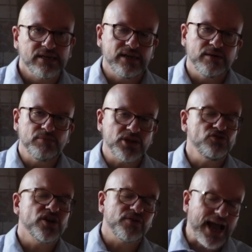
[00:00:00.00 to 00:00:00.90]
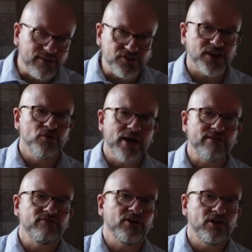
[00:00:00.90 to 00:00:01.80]
Uh, but you don't have to go
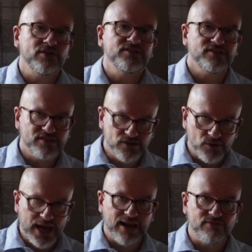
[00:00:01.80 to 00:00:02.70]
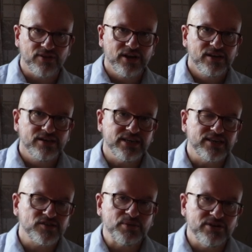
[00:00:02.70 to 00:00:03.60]
that far to still have the
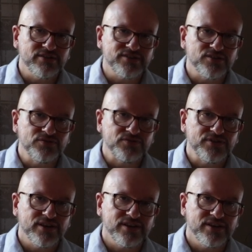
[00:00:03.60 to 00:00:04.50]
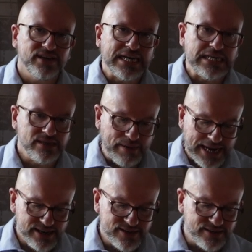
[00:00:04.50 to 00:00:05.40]
experience of uh,
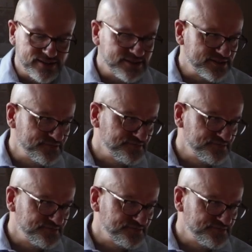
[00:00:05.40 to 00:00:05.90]
independence.